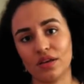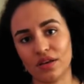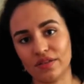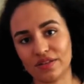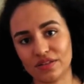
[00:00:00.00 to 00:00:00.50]

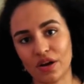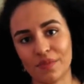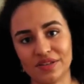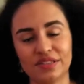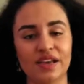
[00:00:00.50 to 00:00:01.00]
in the
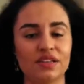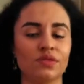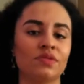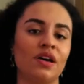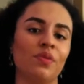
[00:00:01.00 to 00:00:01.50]
comment
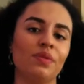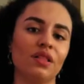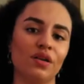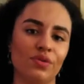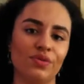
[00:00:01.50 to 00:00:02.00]
section down
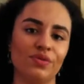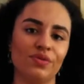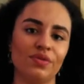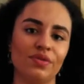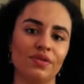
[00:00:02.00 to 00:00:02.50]
below.
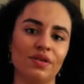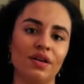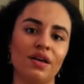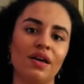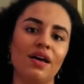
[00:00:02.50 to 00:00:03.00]

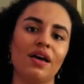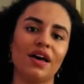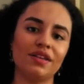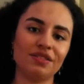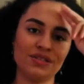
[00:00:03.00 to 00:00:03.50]

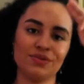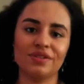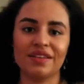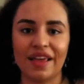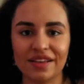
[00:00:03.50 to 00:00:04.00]
Until
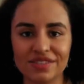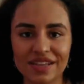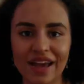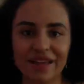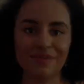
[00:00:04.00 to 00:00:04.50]
the next
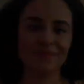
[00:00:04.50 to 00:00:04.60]
time.